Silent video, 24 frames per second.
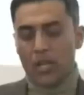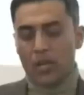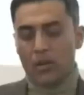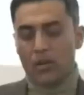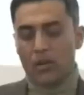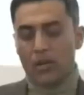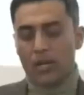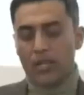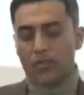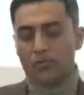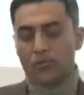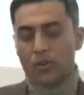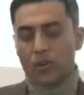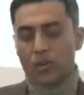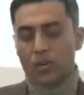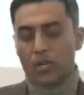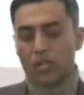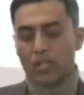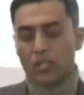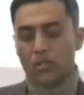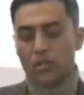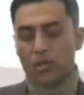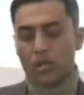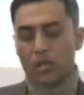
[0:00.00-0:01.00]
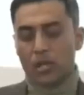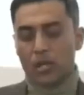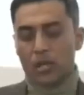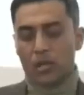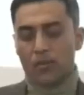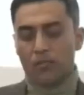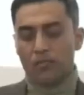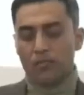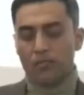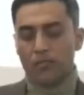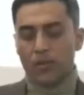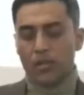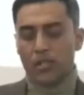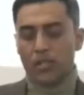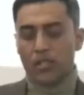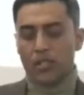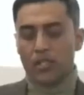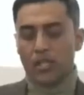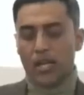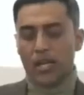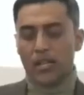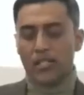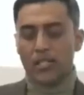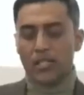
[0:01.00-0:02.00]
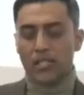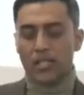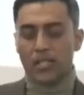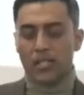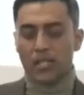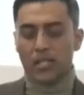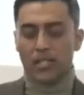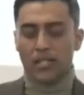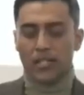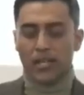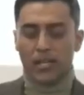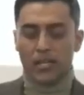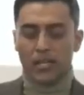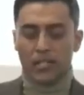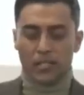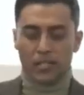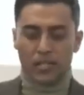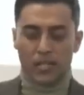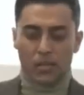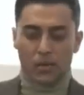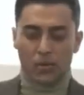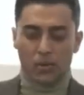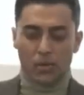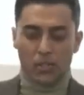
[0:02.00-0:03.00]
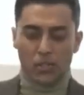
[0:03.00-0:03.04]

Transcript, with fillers: Now, as far as um, this idea that uh,